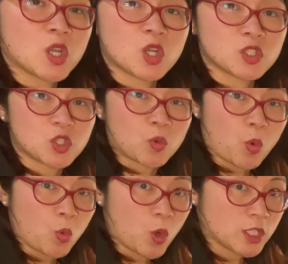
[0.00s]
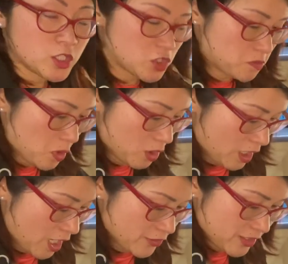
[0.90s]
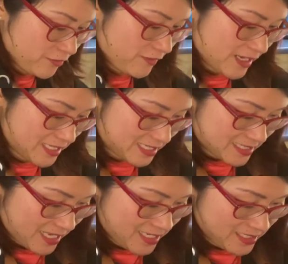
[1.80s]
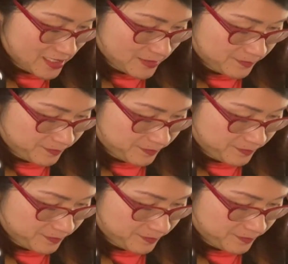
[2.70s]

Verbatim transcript: So one small onion finely sliced.